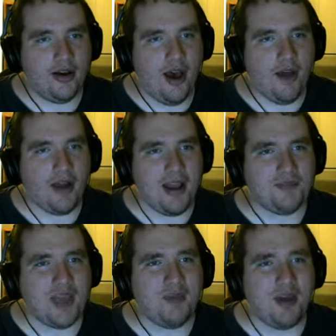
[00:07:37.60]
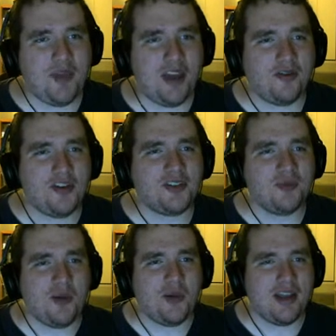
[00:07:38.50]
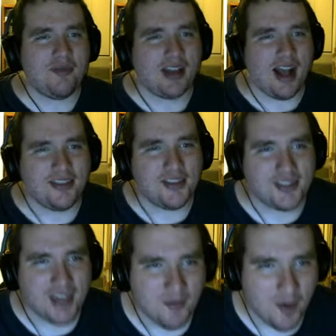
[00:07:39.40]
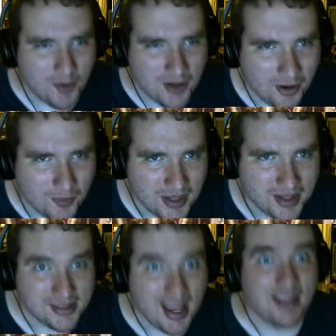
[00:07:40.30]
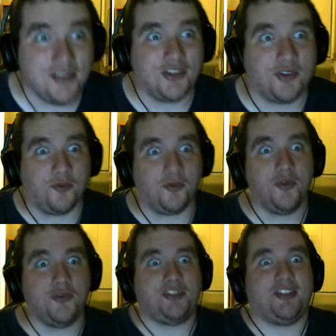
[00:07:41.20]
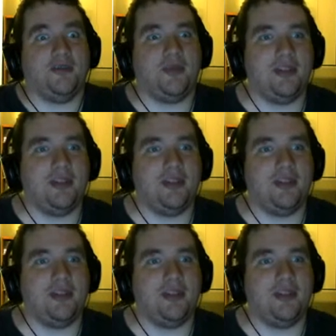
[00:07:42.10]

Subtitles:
Alright, that might be a reason why we never got this game over here, because that is gruesome!